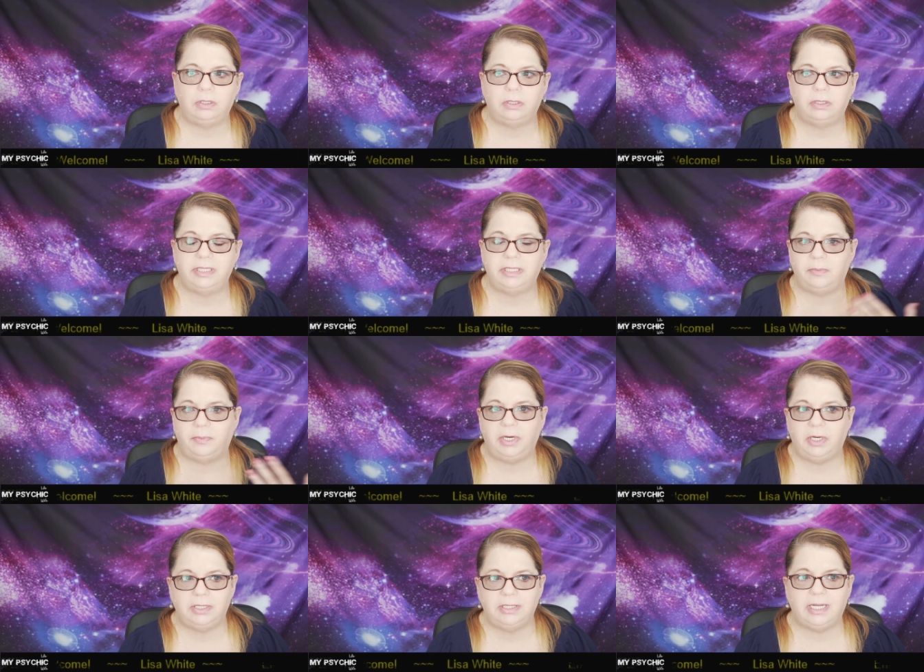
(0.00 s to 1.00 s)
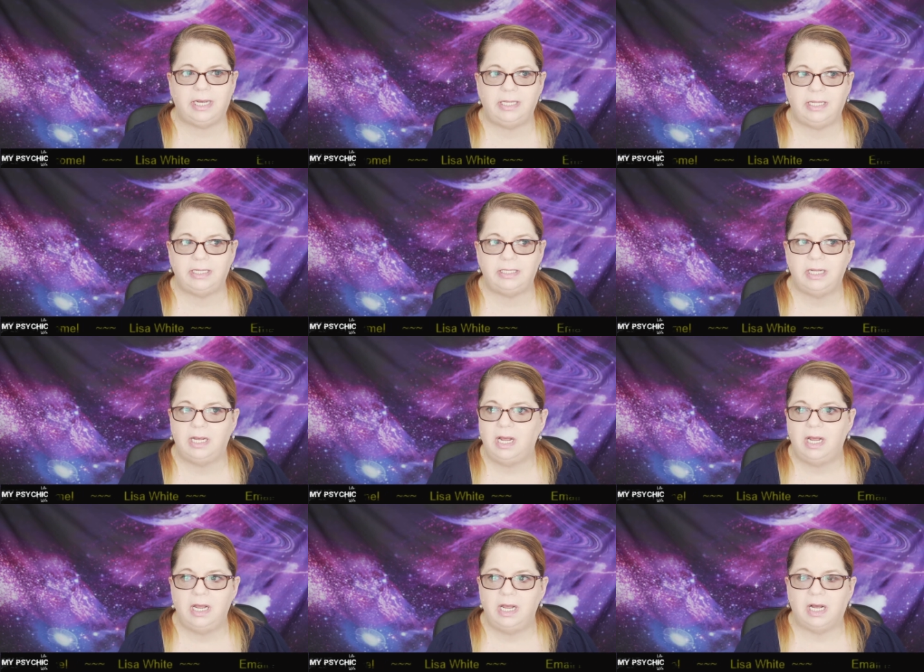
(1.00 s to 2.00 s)
disappearance like this,
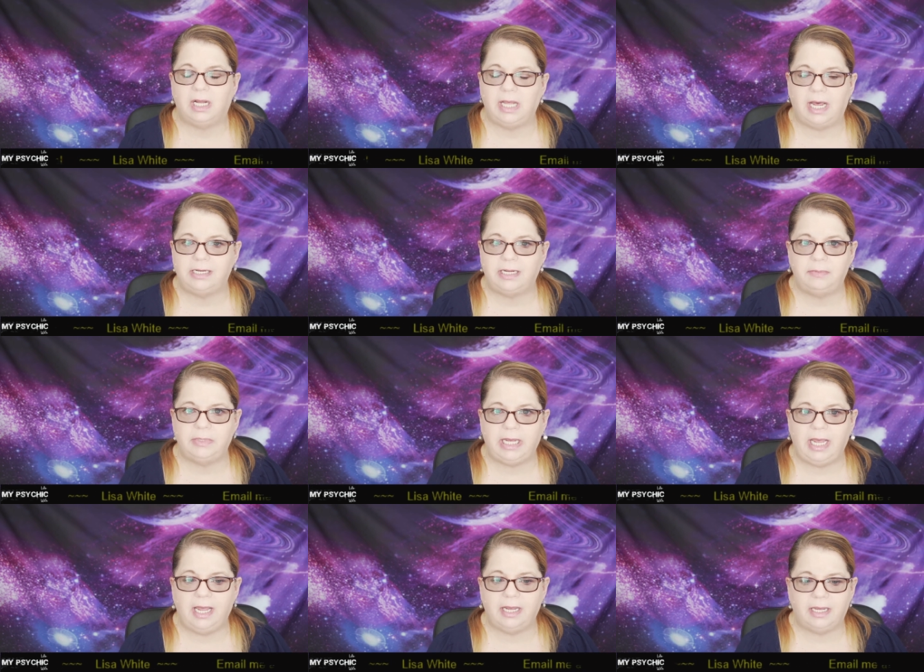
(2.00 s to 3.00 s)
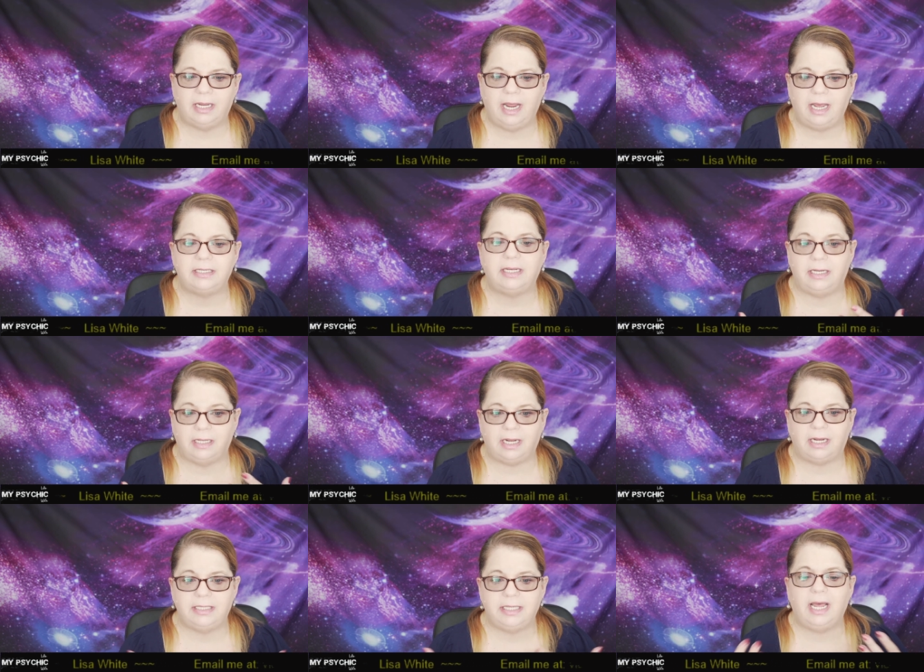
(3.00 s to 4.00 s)
a lot of times I can't connect. And like
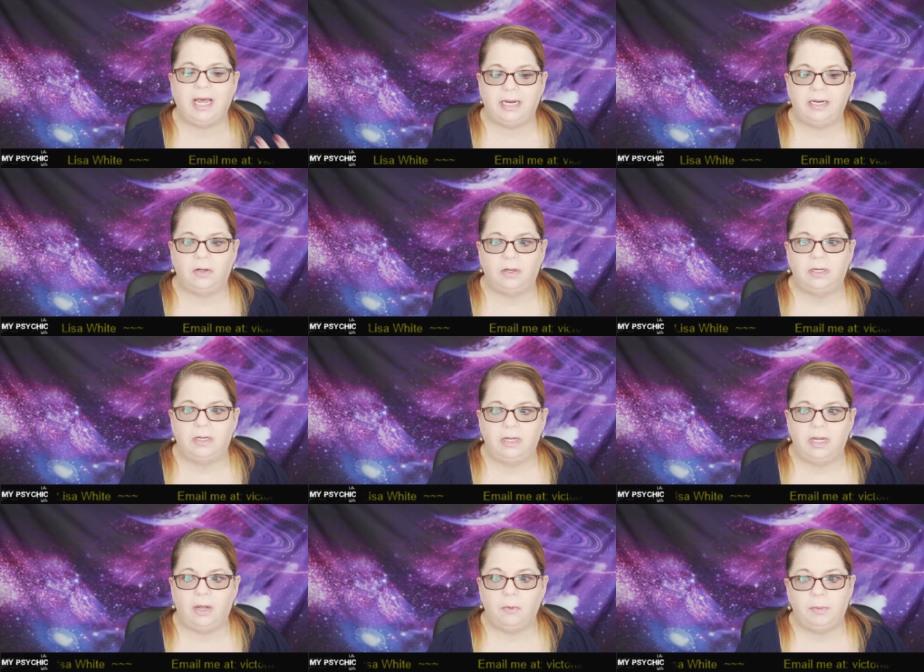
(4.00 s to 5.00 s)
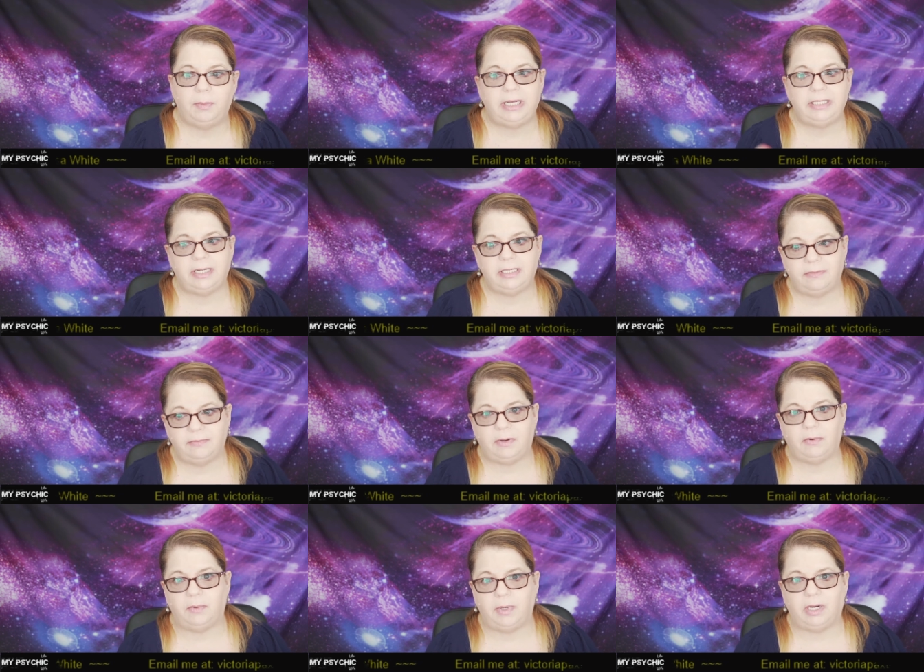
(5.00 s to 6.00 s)
I said, it would make sense if they
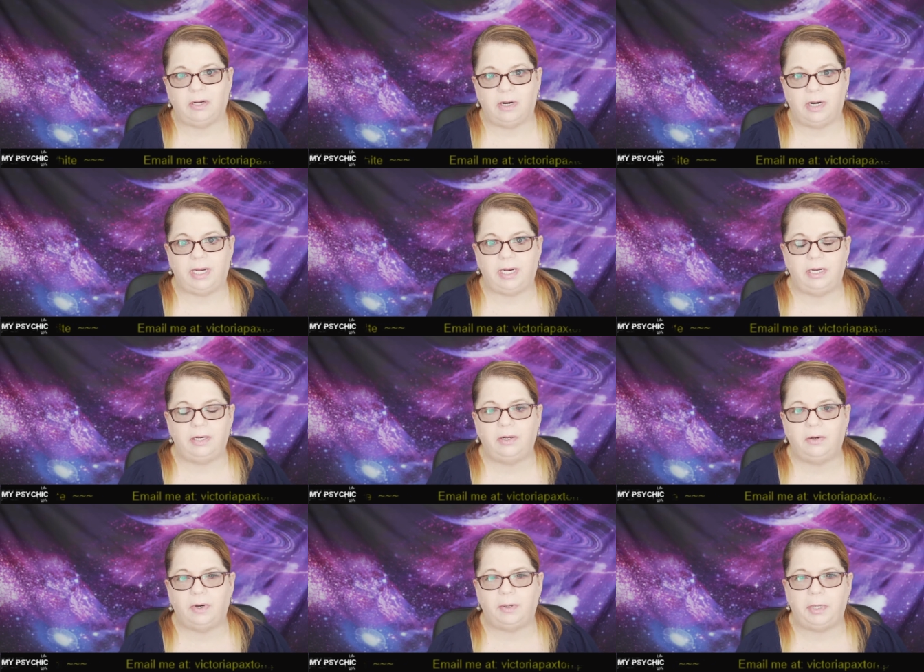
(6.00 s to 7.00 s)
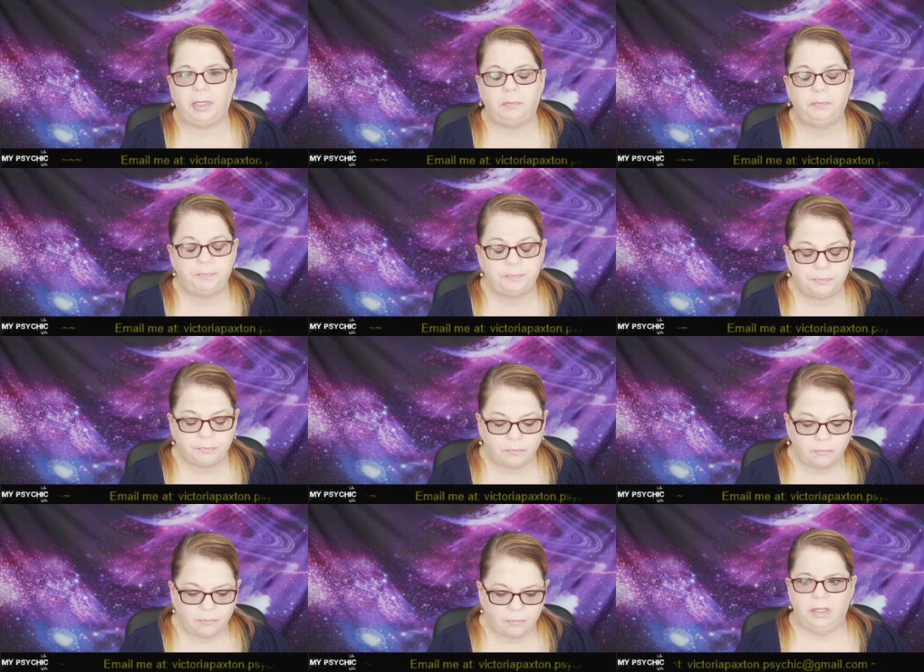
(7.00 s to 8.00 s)
were reincarnated. You know what I mean?
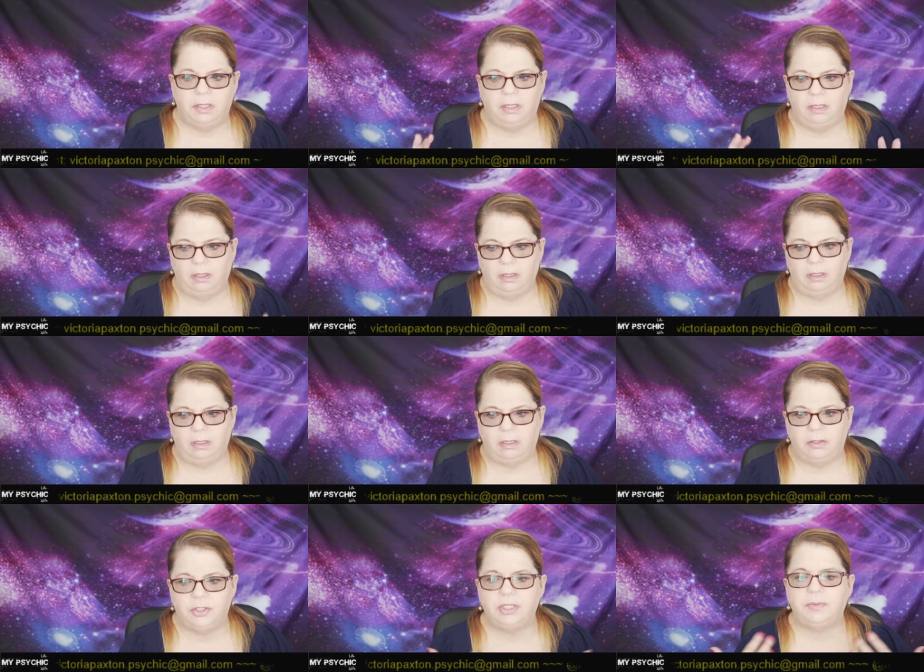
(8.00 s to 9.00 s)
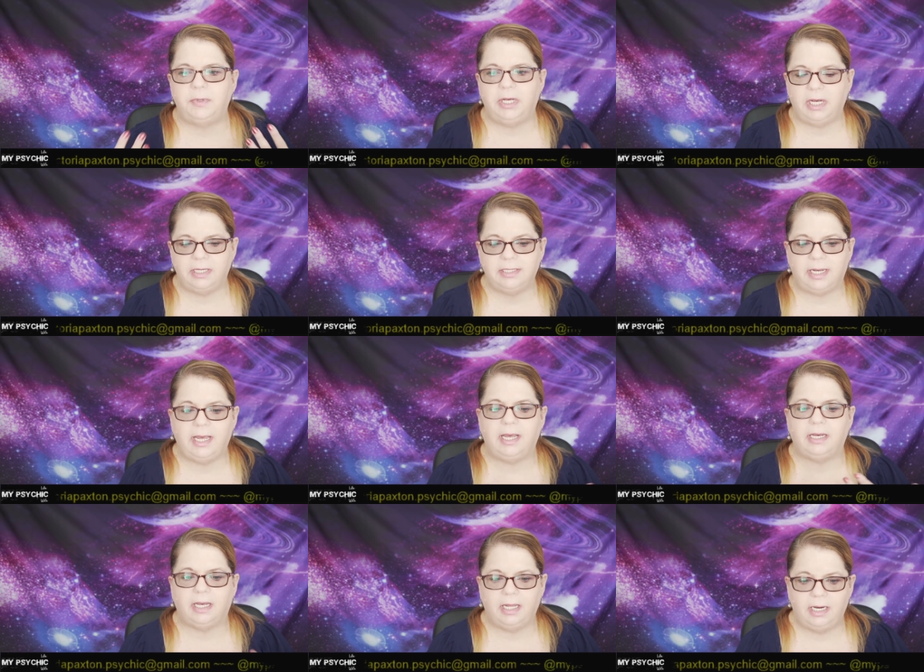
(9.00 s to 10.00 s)
Just because I
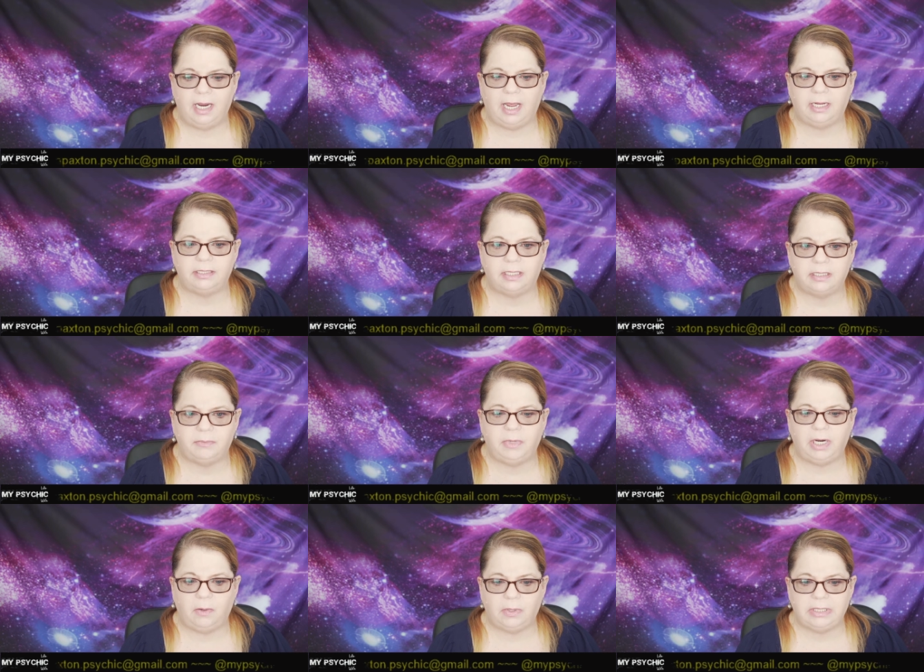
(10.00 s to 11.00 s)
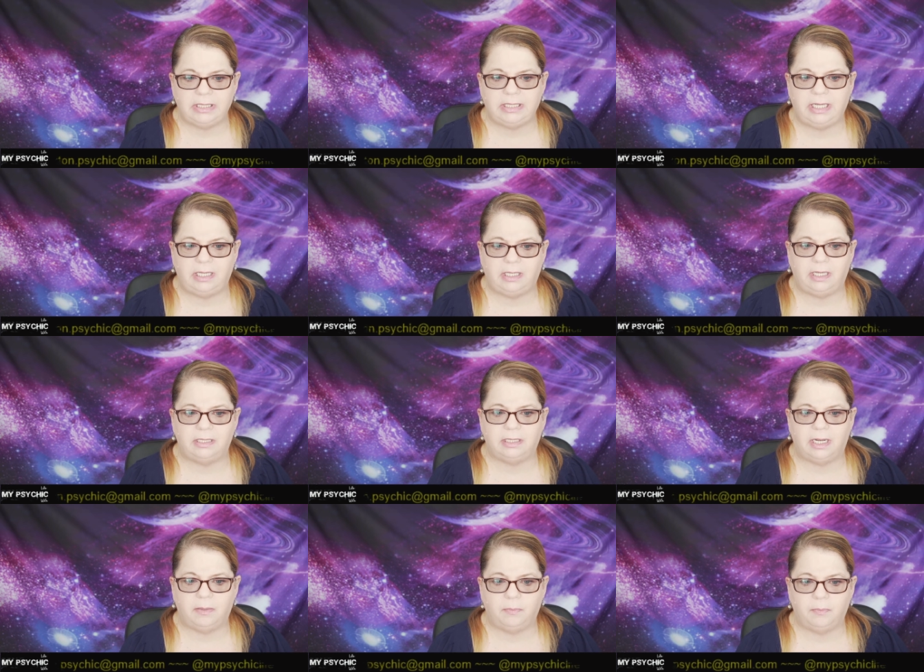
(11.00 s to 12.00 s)
can't connect doesn't mean I wasn't seeing things.
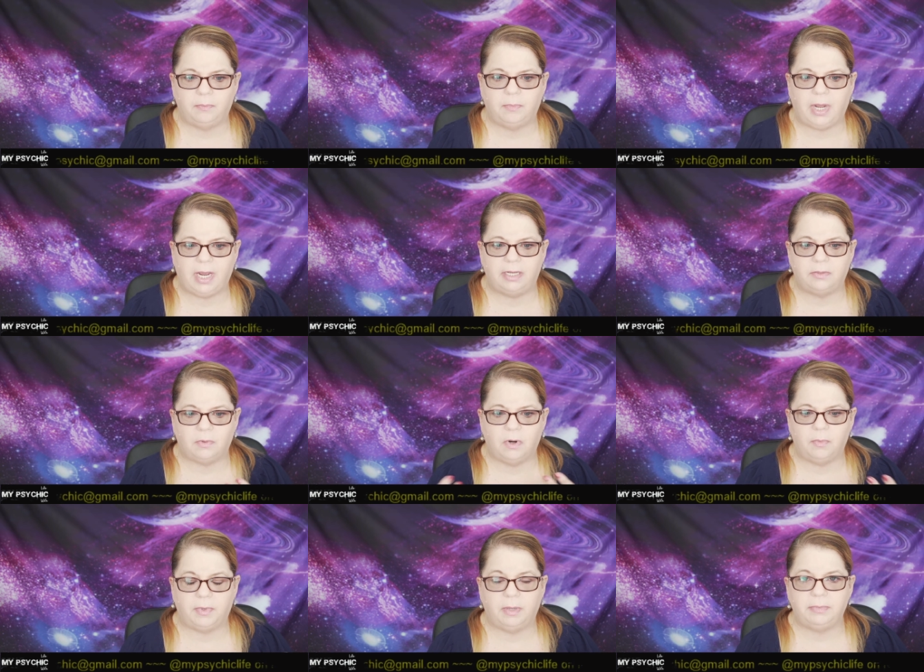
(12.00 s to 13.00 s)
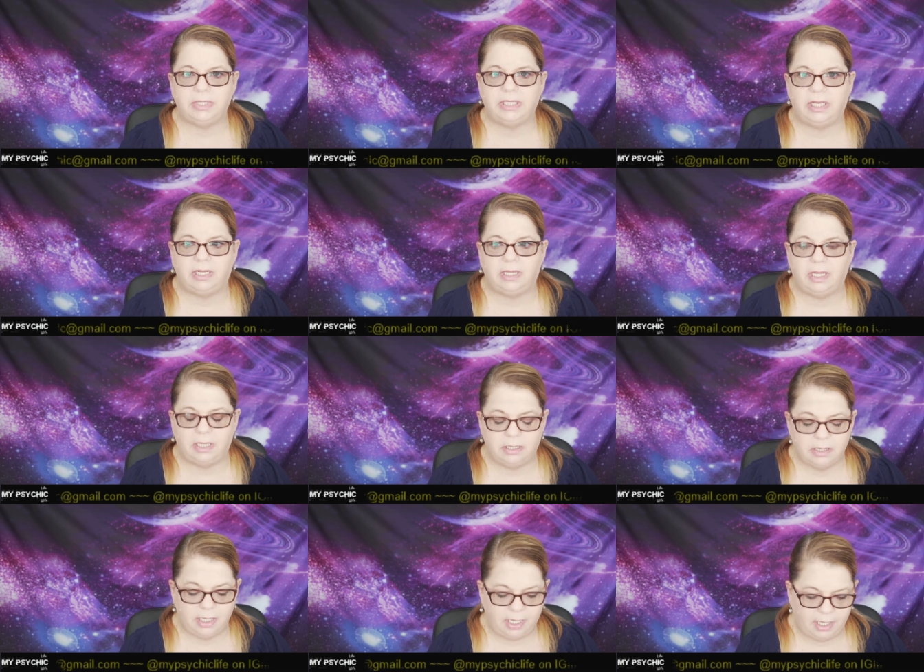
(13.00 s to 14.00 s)
Like my eyes were opened up to seeing
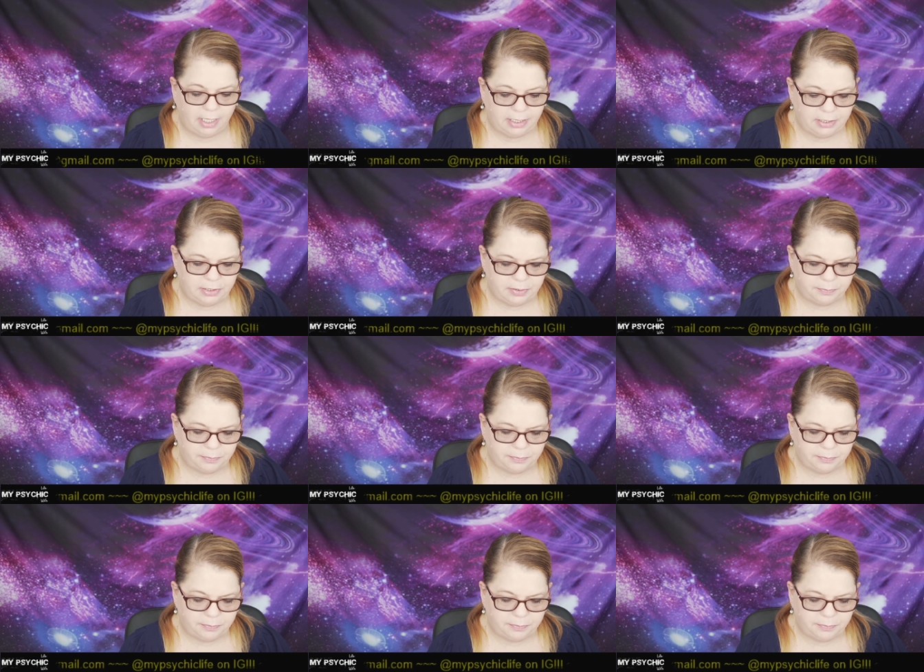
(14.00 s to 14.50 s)
things, and